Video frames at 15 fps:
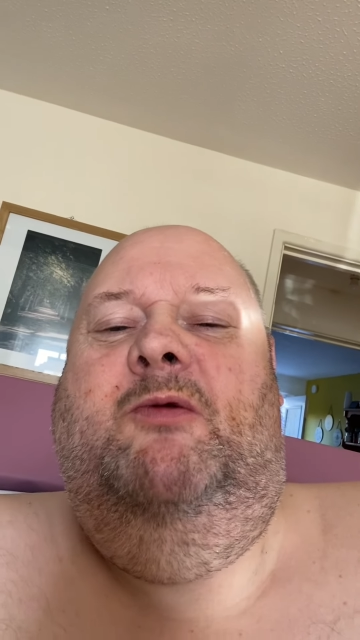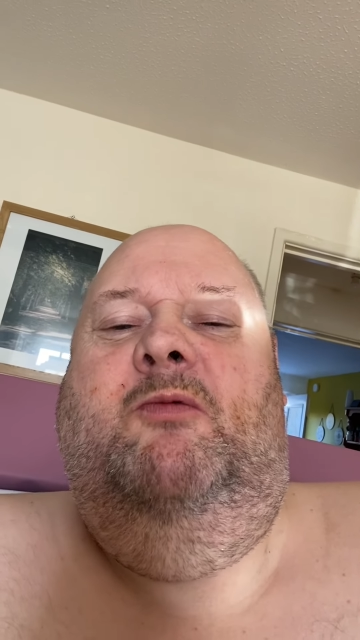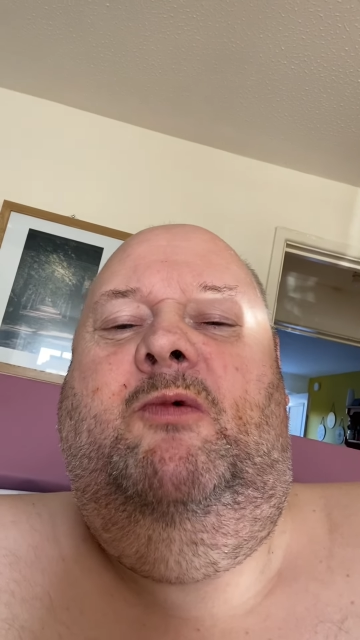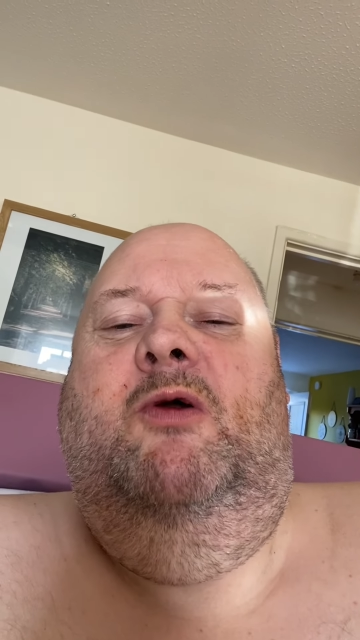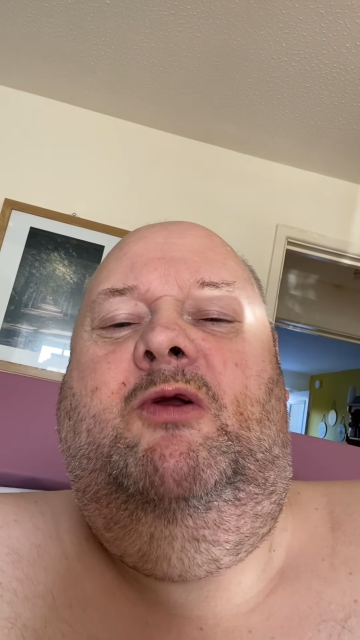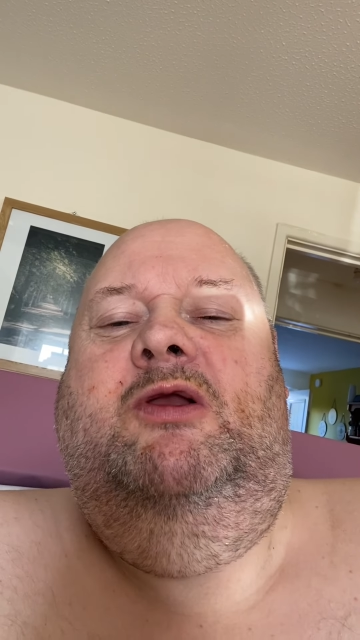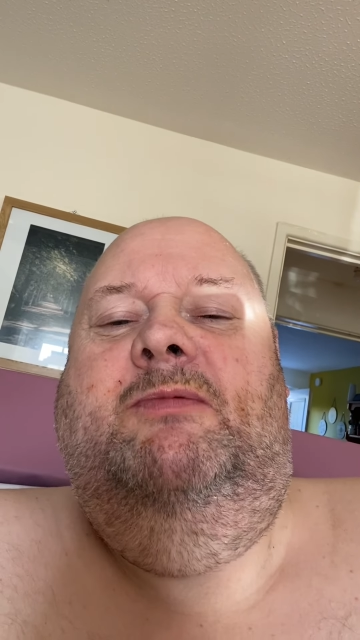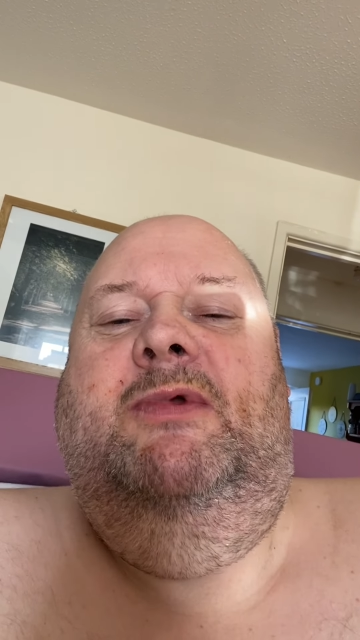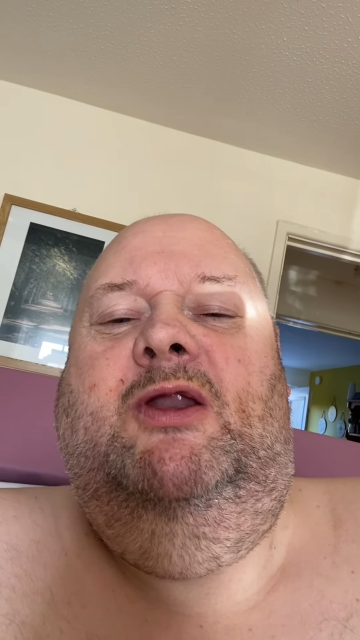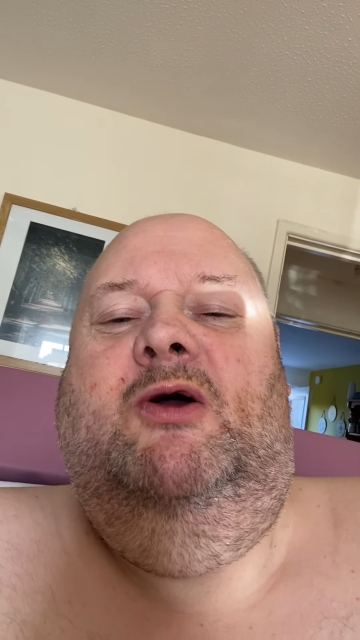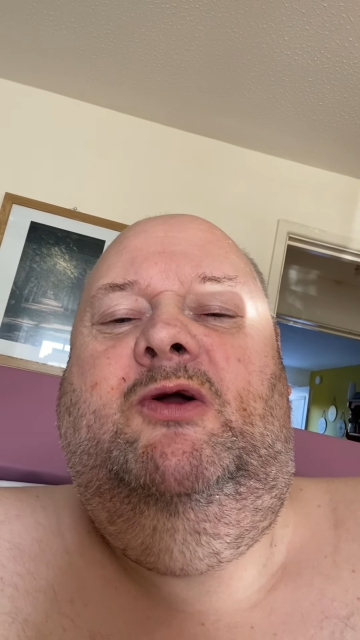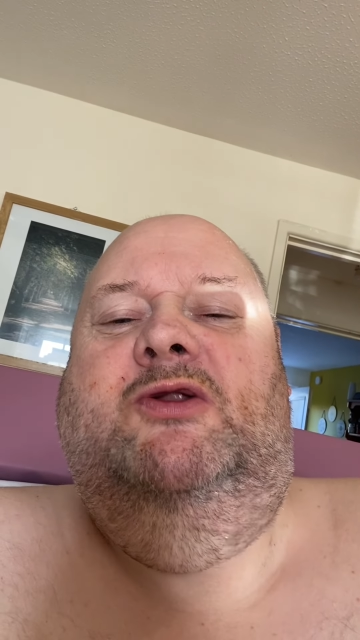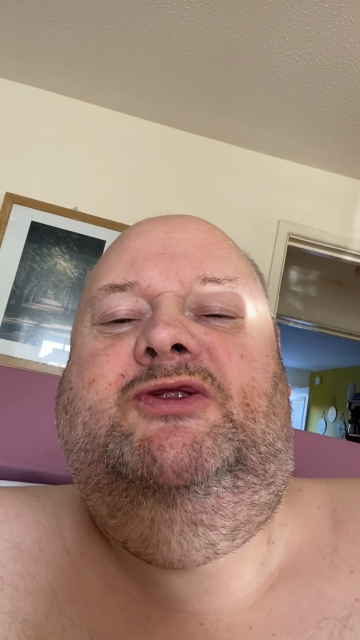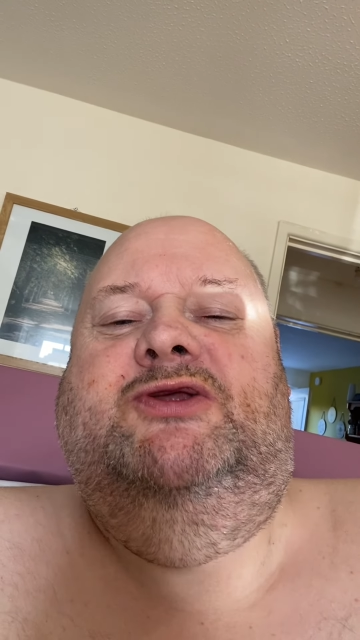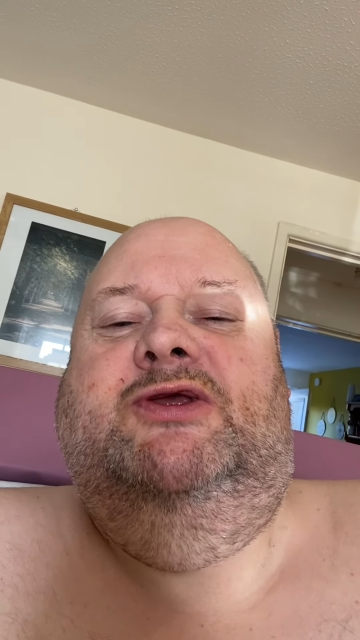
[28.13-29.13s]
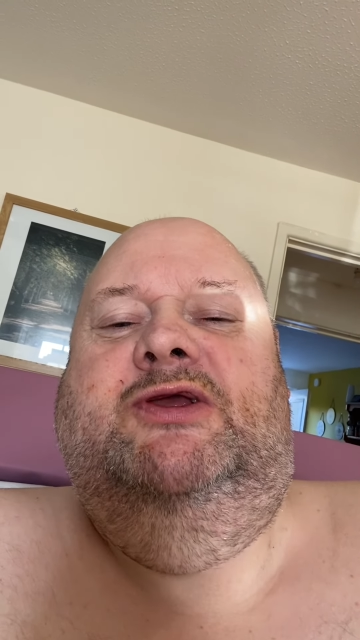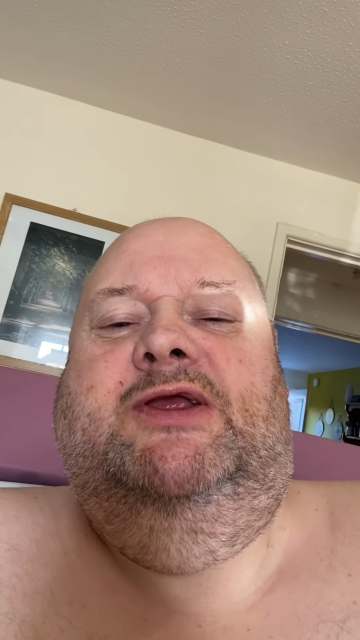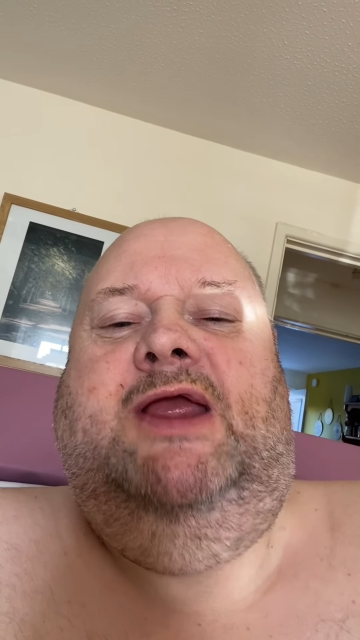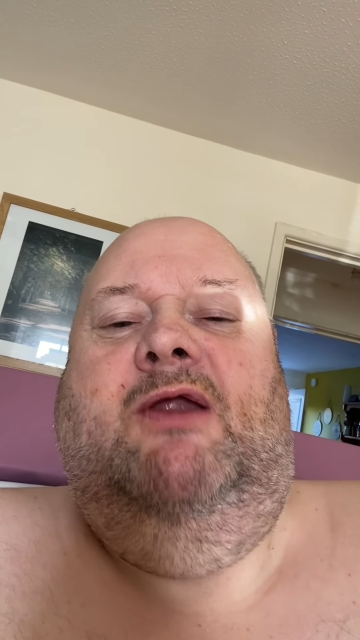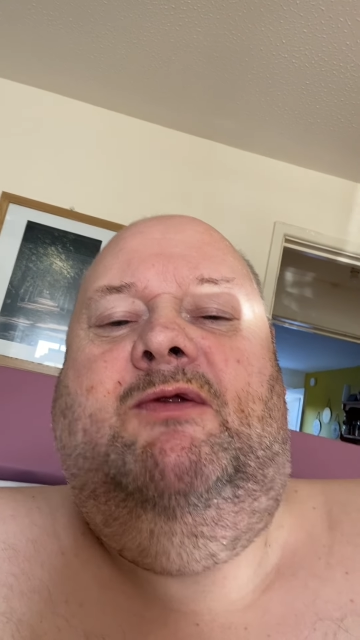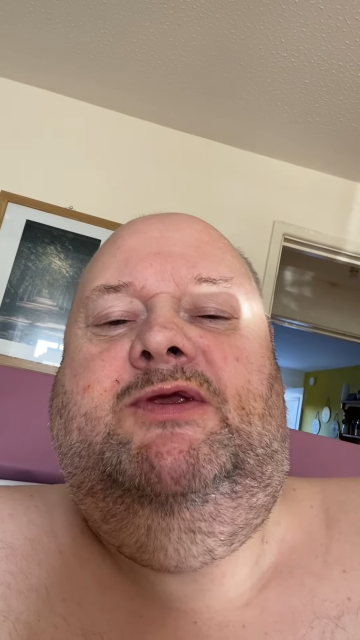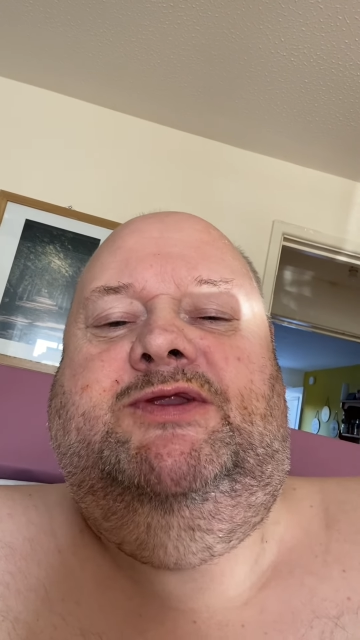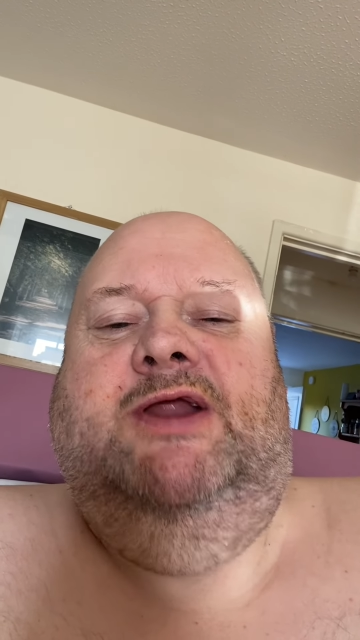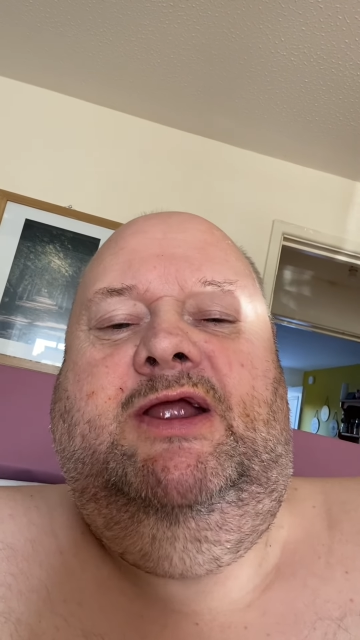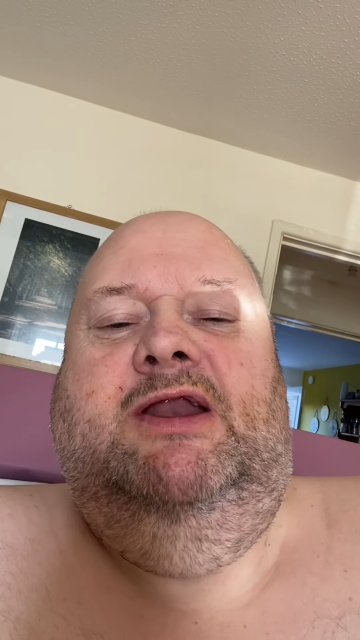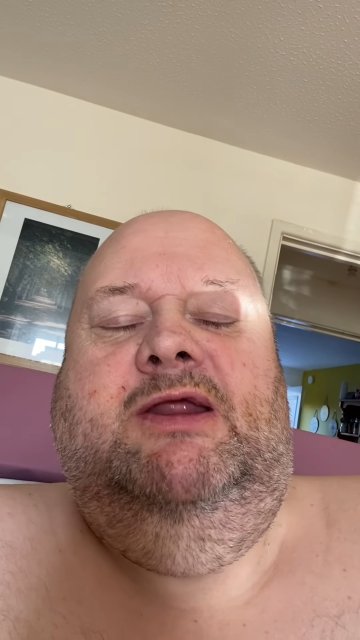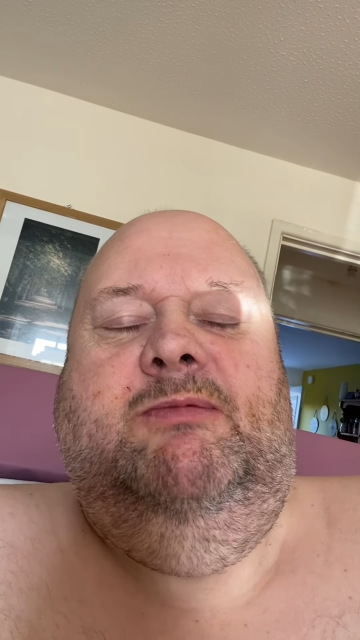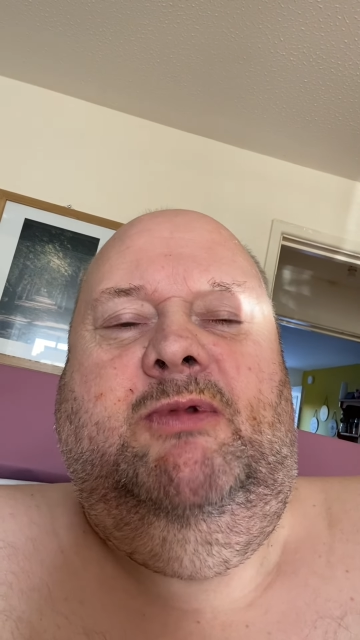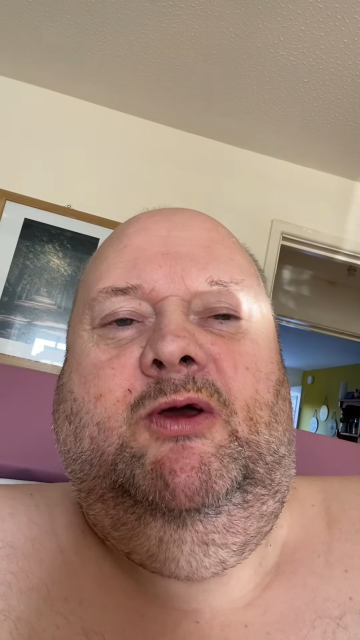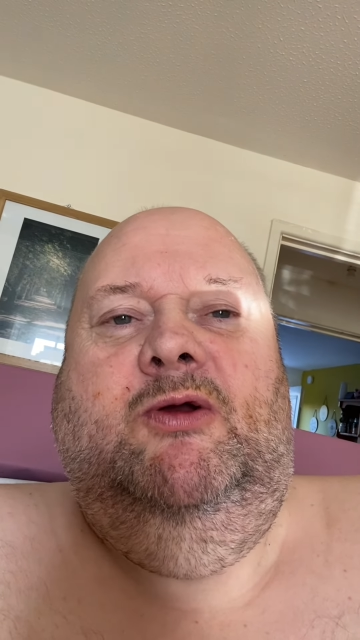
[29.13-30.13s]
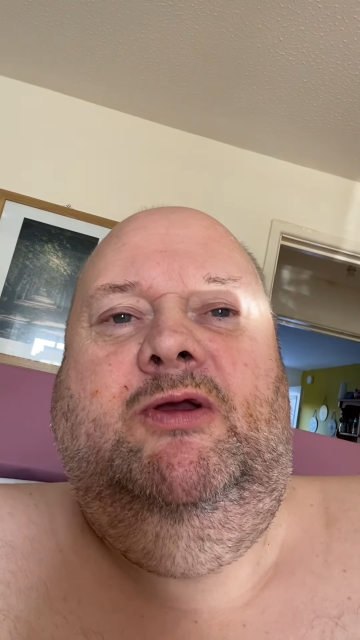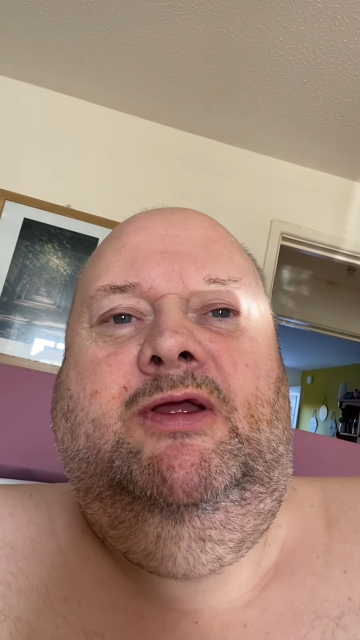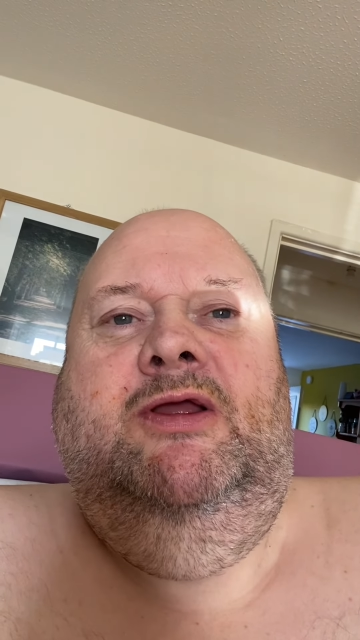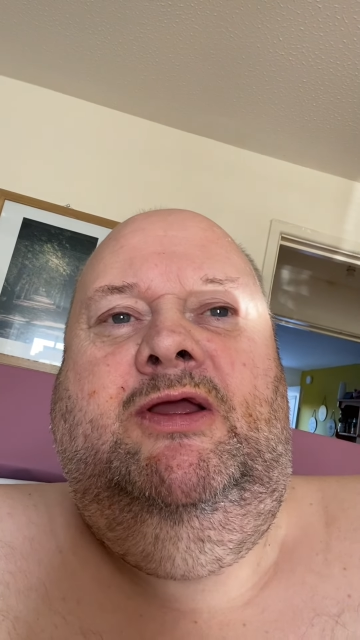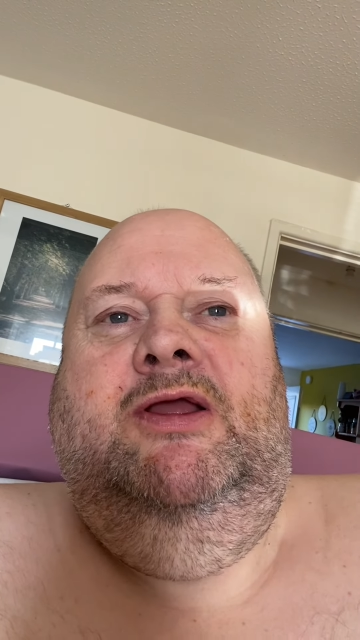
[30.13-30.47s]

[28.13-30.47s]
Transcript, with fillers: welcome along to Gary's Daily Blog.